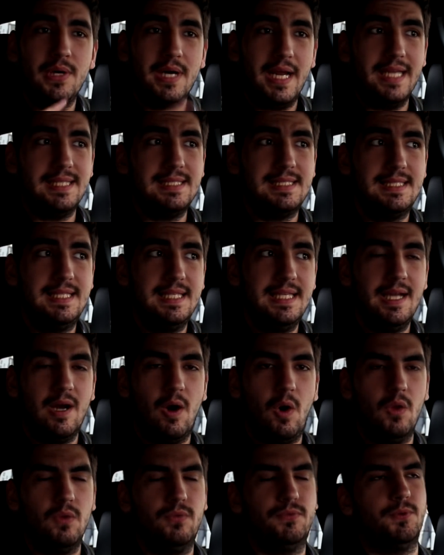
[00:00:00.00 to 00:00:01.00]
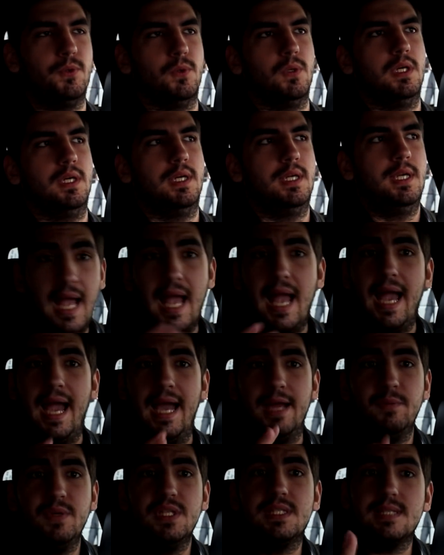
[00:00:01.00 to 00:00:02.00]
SD All4.
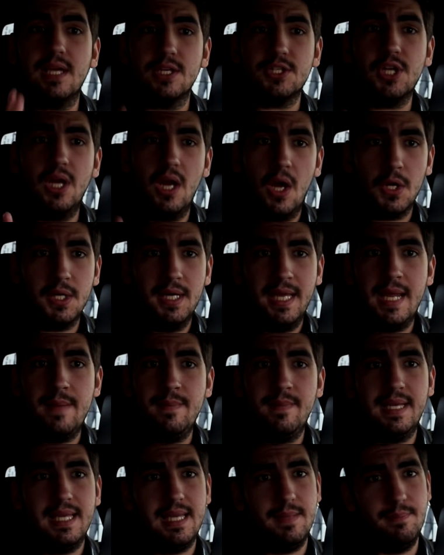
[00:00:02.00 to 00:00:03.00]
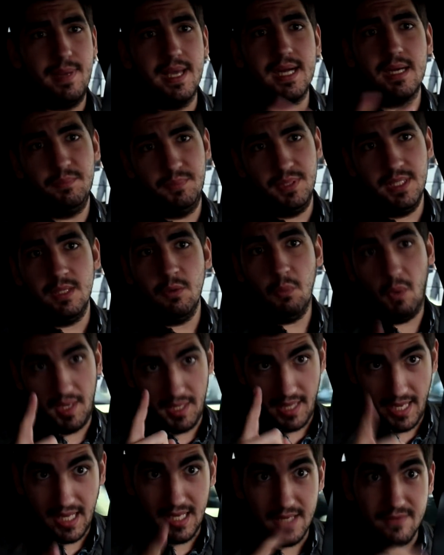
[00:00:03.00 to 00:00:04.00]
And with such a long name, it better be
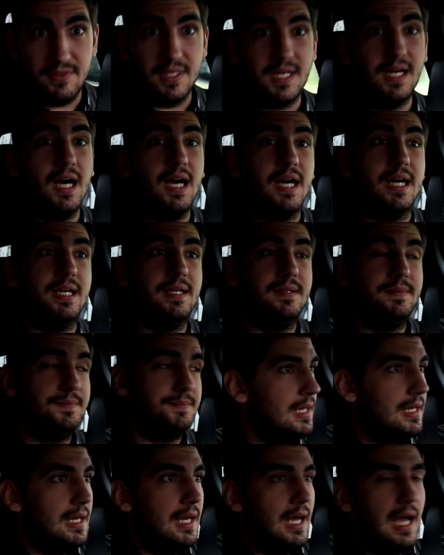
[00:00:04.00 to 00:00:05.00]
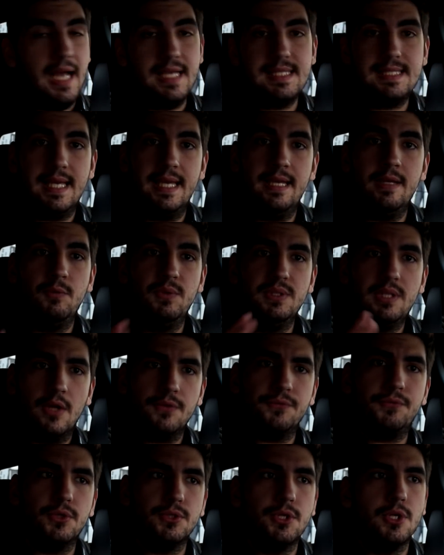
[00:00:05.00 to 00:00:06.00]
one hell of a car. I say,
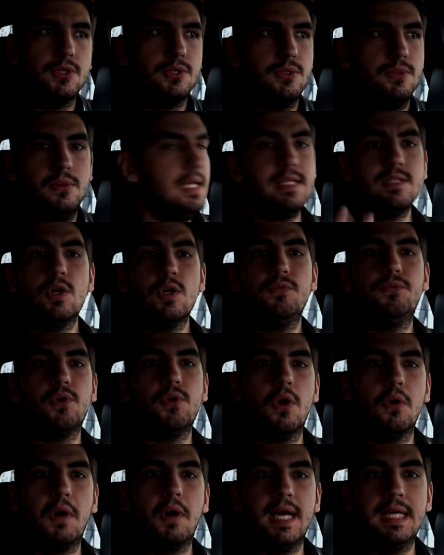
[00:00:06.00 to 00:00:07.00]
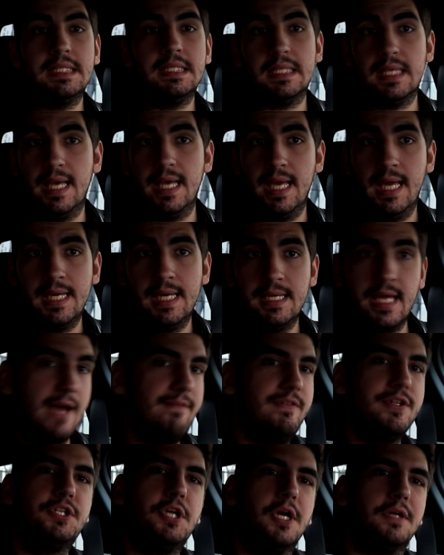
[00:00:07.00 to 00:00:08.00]
without further ado, let's go for a ride and
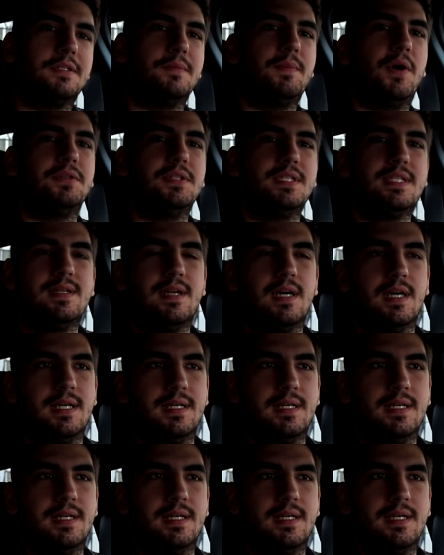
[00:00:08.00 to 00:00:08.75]
have a chat about this car.